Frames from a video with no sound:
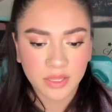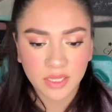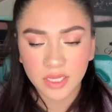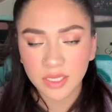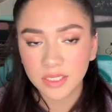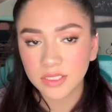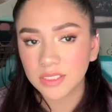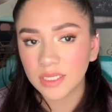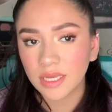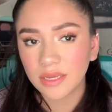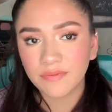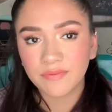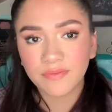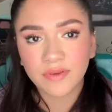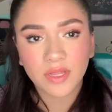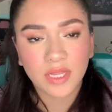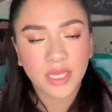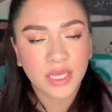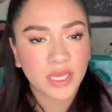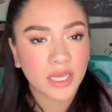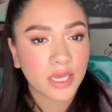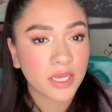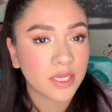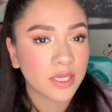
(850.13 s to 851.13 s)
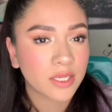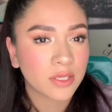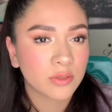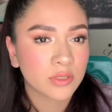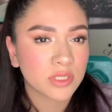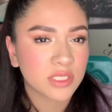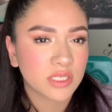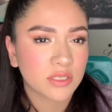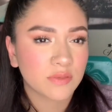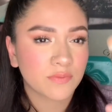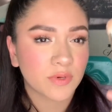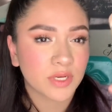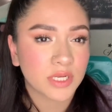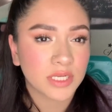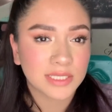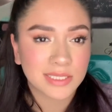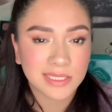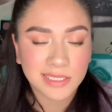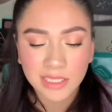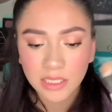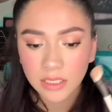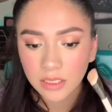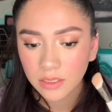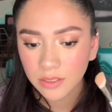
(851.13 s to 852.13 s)
I feel like I can use this for
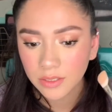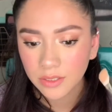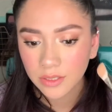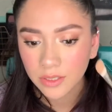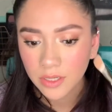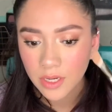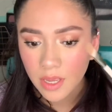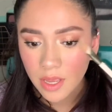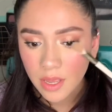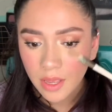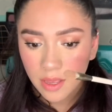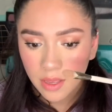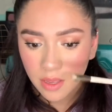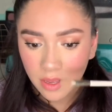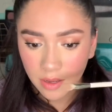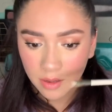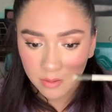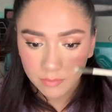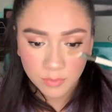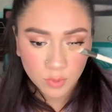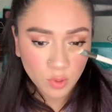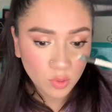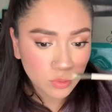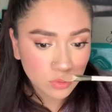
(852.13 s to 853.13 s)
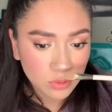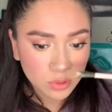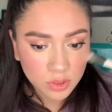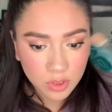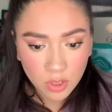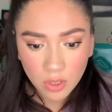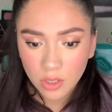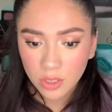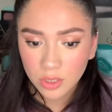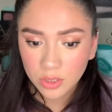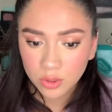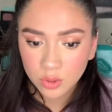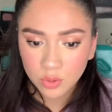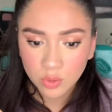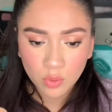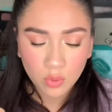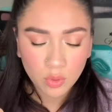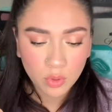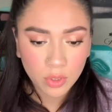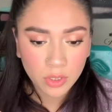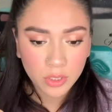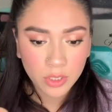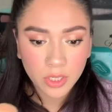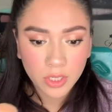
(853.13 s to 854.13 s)
concealer, nose contour.